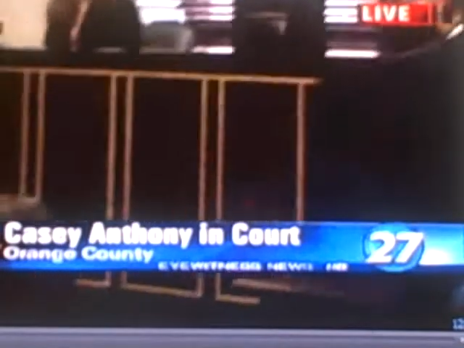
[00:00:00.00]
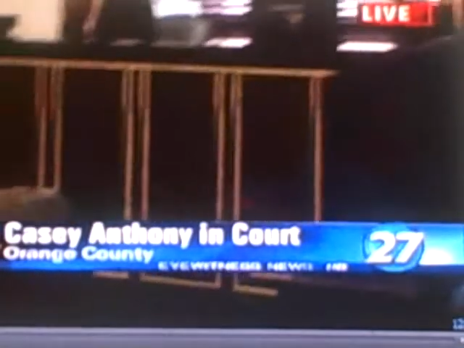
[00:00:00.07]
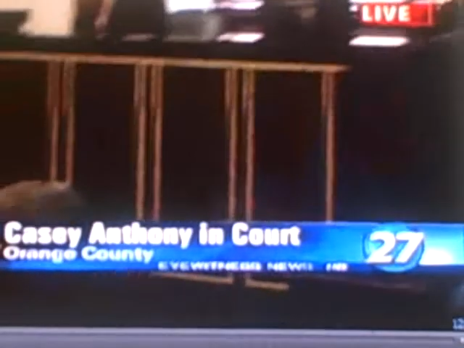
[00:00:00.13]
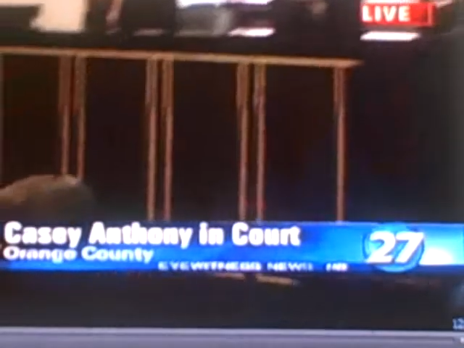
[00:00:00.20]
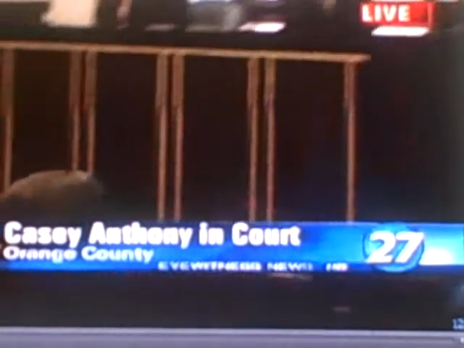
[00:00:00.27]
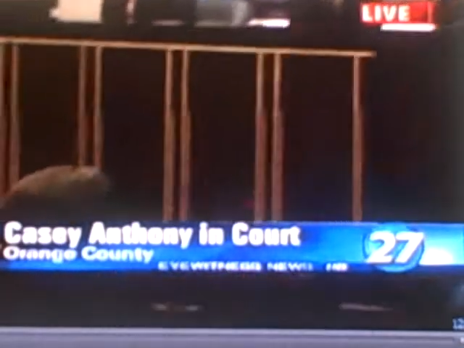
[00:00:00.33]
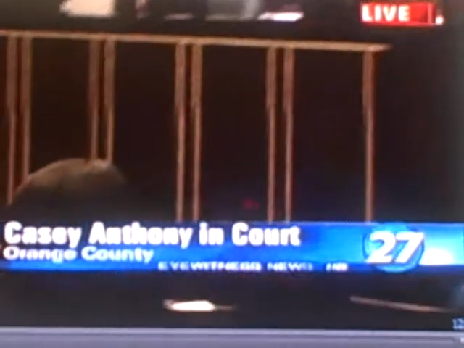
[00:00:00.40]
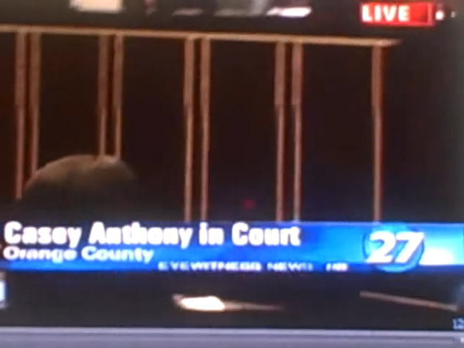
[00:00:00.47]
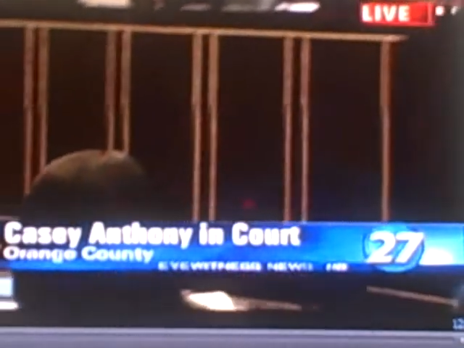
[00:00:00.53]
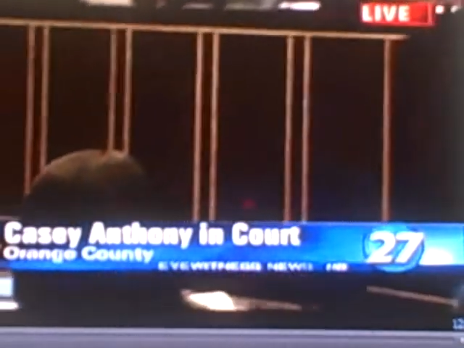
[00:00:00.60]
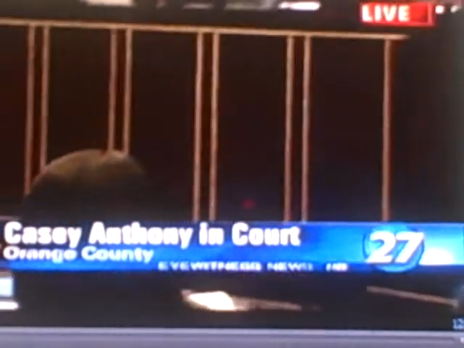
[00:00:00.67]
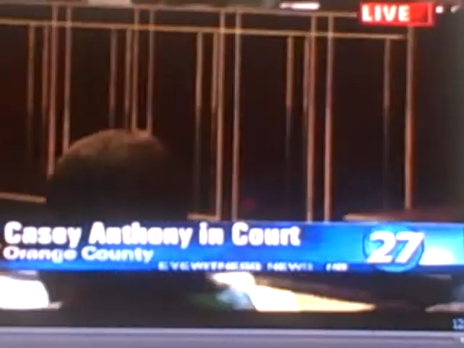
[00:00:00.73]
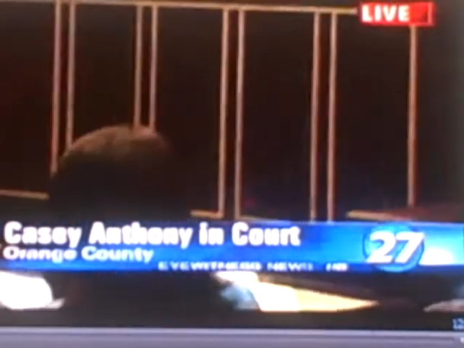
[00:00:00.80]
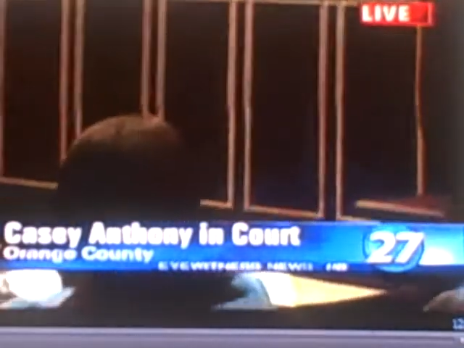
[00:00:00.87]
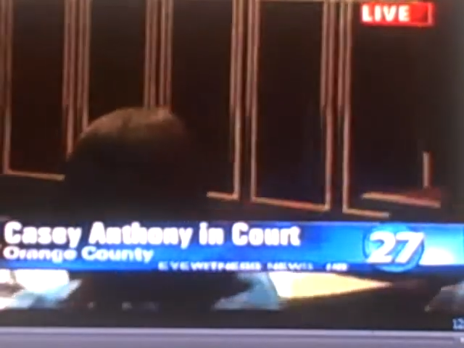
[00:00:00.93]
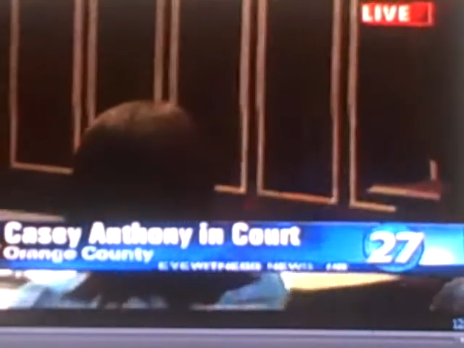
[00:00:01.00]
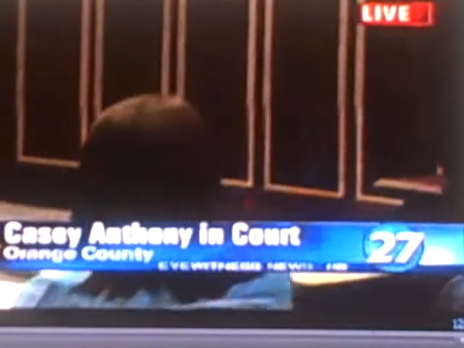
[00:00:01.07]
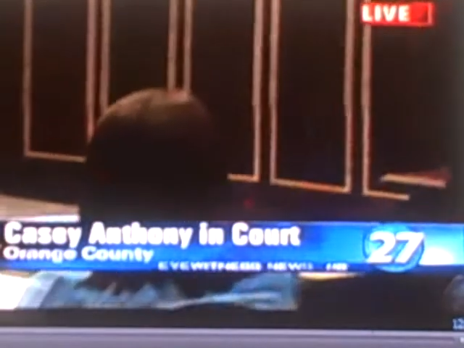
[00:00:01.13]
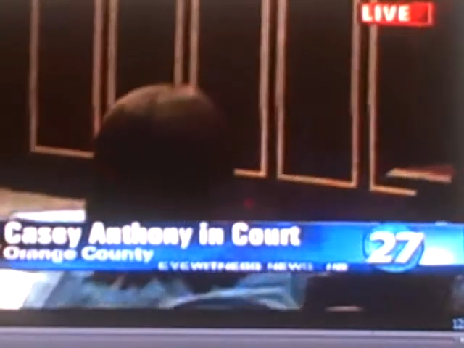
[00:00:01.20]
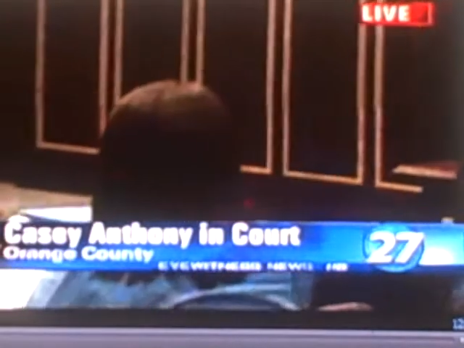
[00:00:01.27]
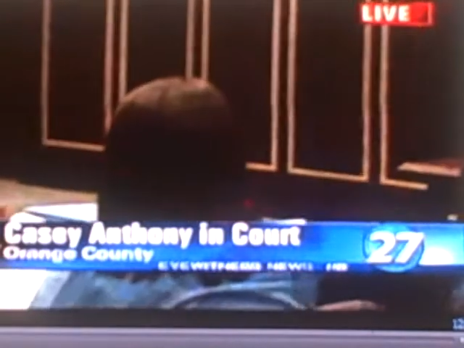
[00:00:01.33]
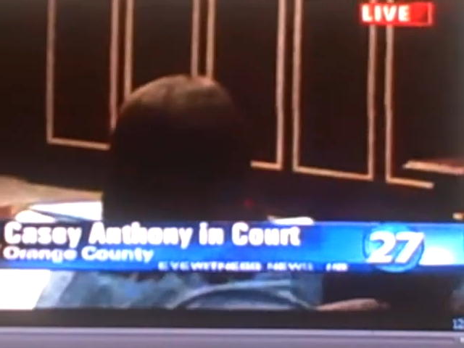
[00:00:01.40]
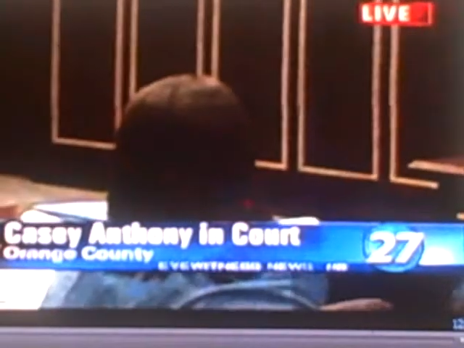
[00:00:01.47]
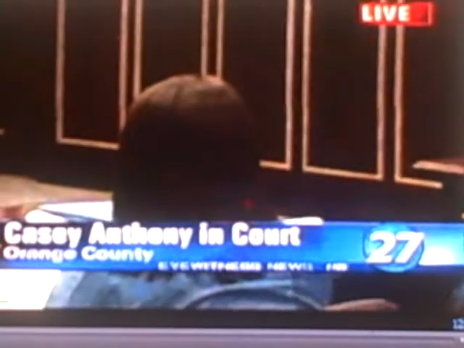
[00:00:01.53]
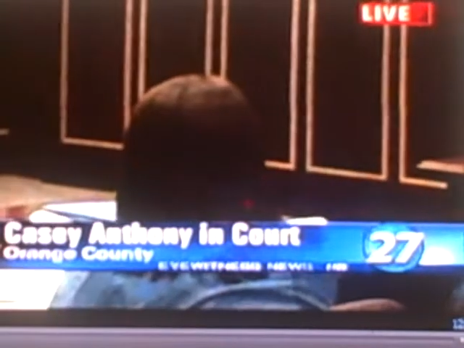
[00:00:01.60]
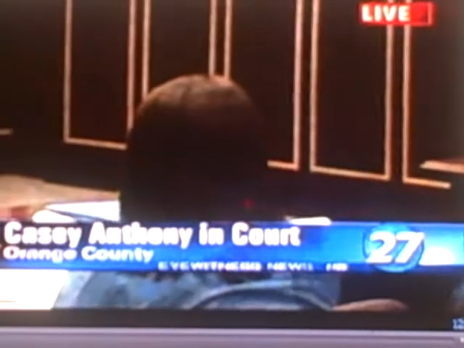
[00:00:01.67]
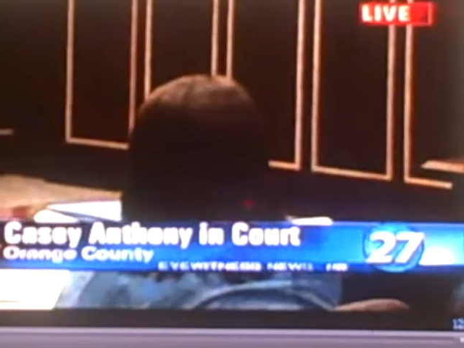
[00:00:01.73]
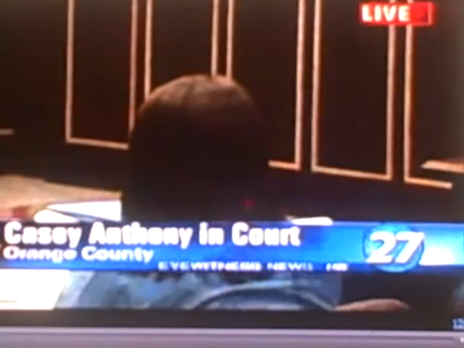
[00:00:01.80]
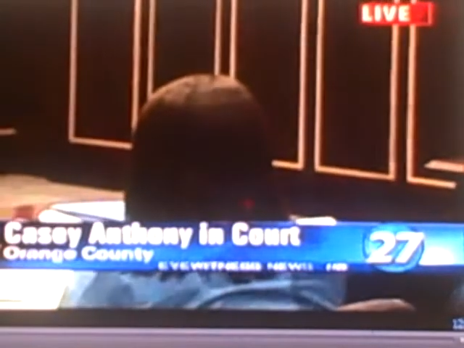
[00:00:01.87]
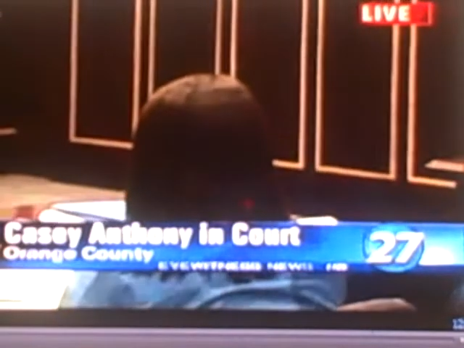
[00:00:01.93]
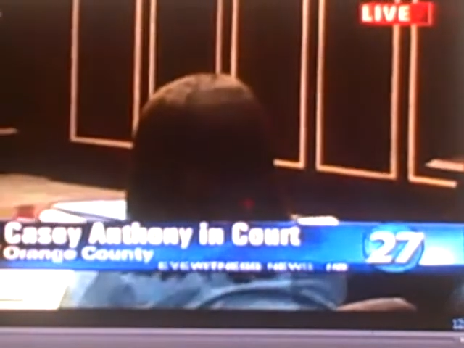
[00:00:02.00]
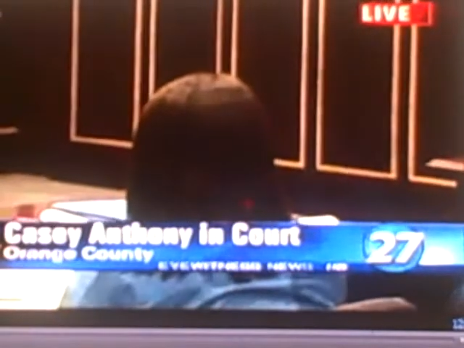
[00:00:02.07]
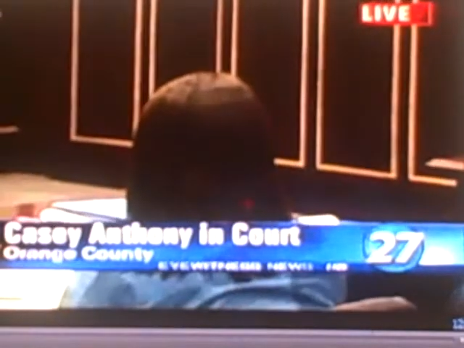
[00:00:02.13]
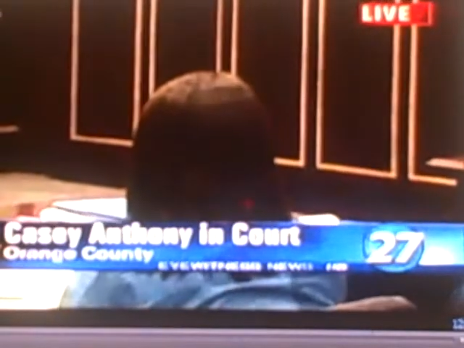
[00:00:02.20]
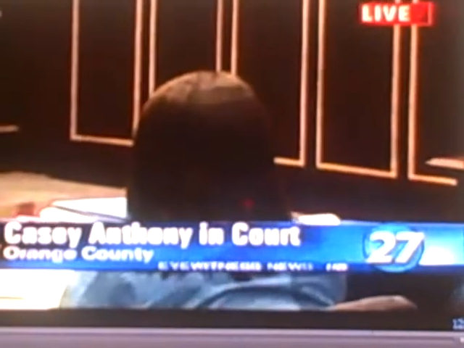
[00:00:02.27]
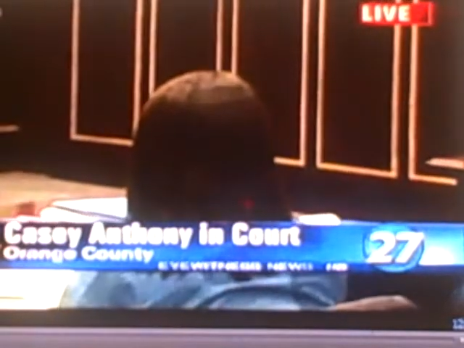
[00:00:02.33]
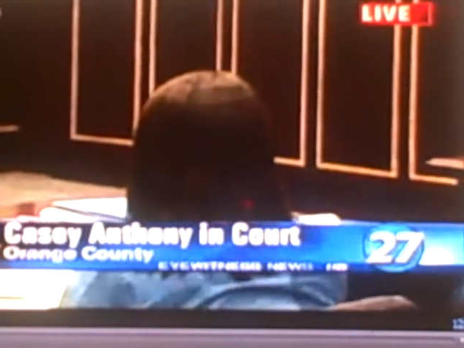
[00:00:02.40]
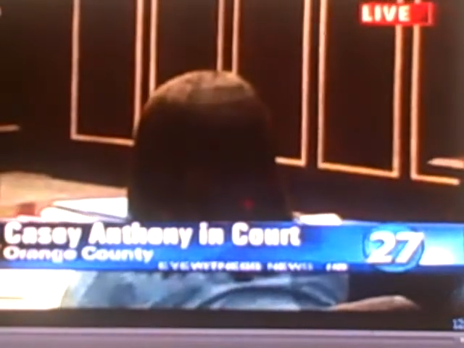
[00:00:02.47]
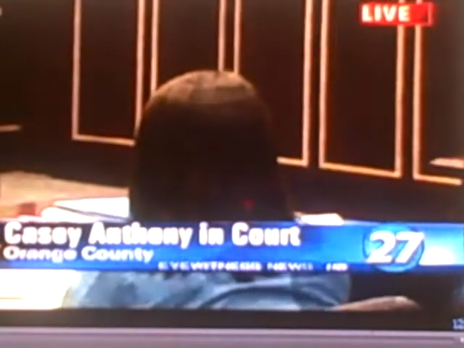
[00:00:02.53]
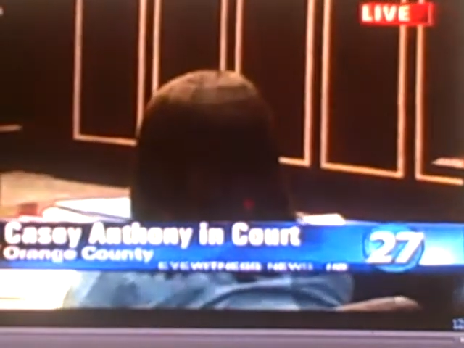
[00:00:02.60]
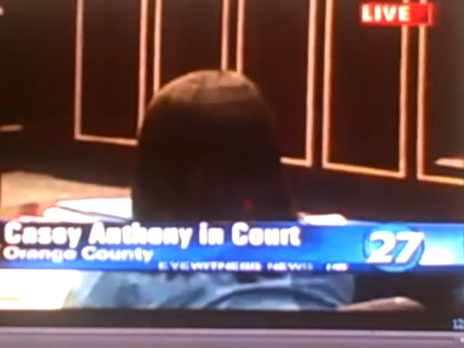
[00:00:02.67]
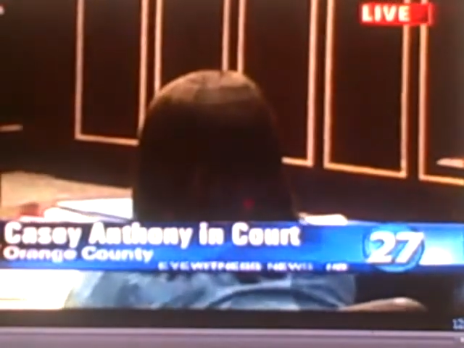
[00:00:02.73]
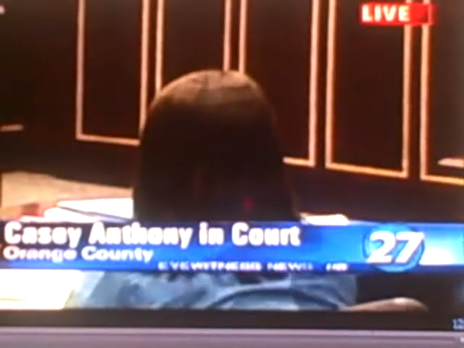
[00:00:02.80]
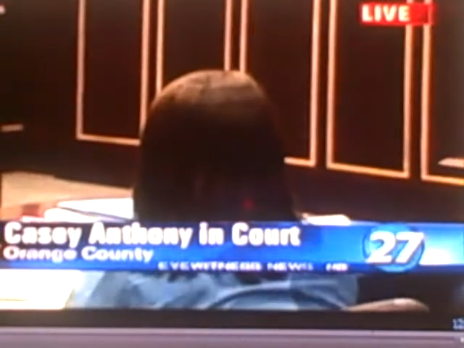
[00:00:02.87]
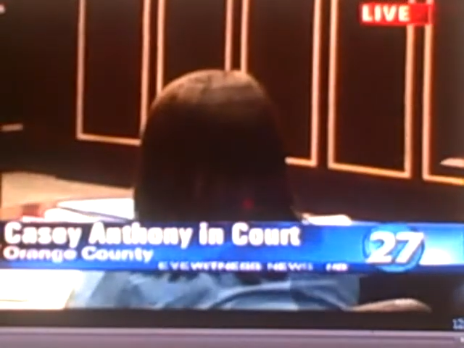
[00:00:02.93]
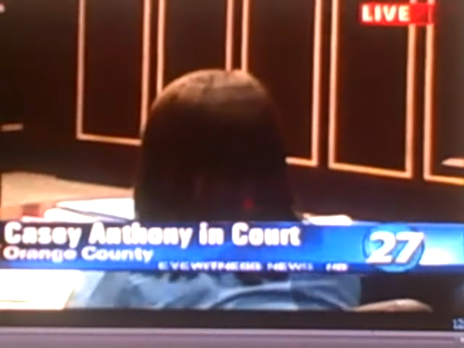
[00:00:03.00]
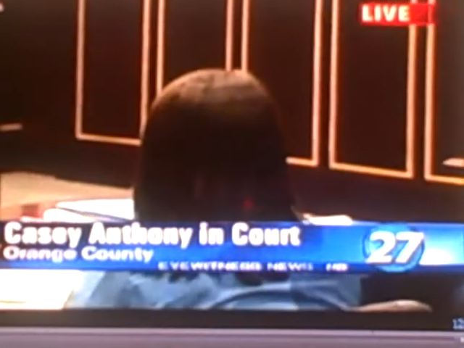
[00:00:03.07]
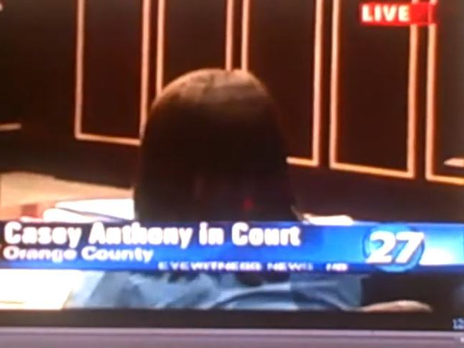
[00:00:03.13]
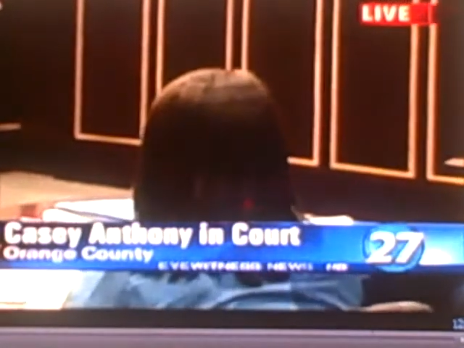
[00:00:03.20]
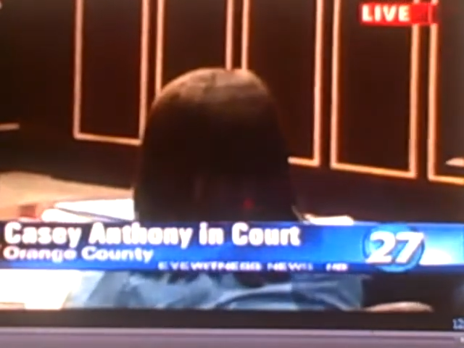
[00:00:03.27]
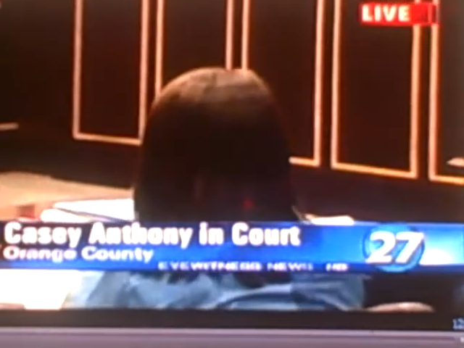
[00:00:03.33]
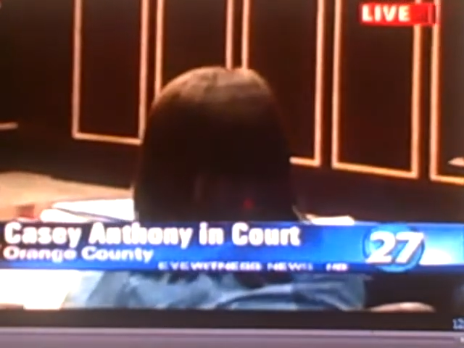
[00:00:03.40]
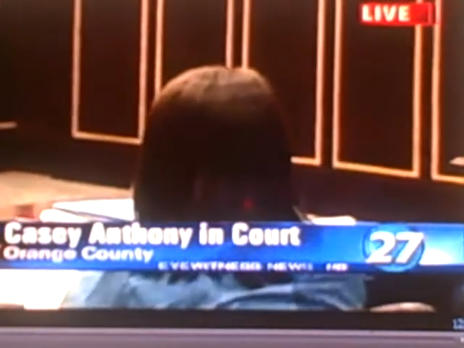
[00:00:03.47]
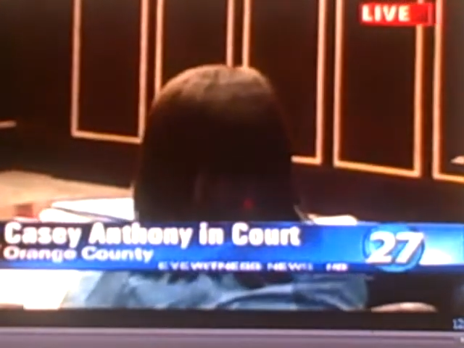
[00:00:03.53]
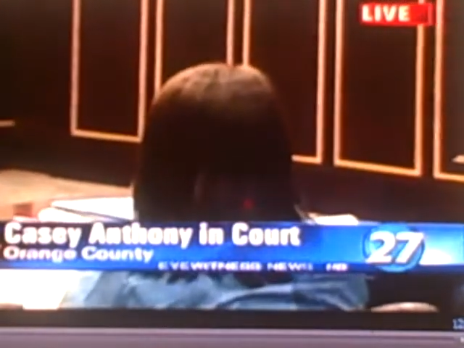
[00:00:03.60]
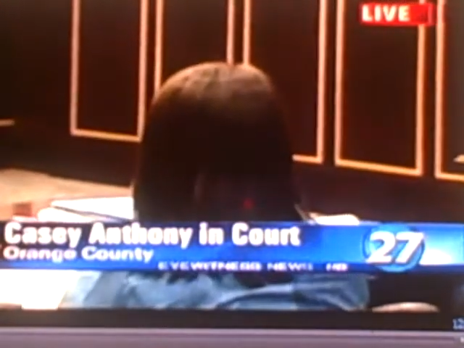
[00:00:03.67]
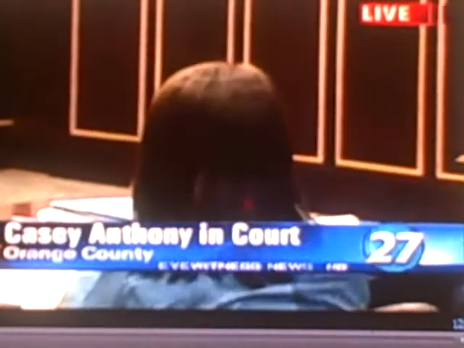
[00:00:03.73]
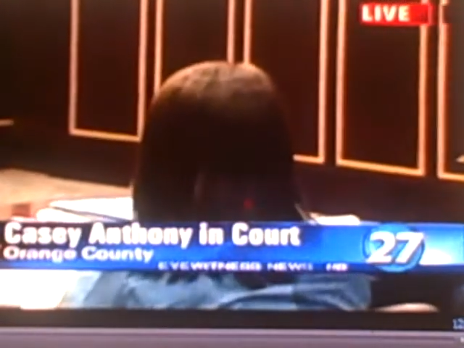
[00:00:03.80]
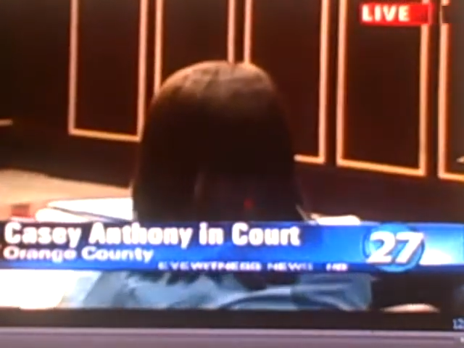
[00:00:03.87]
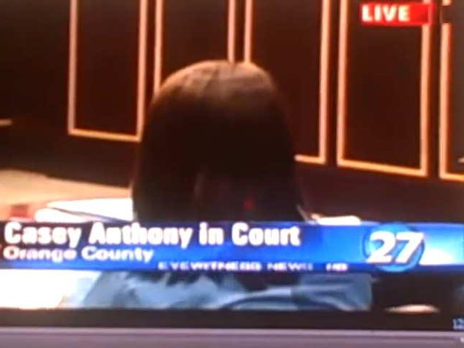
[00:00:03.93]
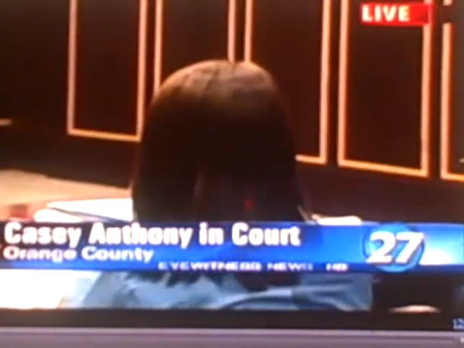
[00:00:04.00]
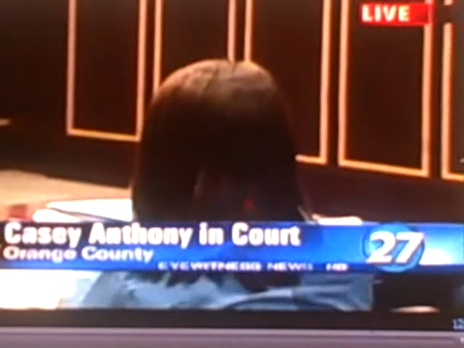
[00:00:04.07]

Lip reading: (no speaker visible)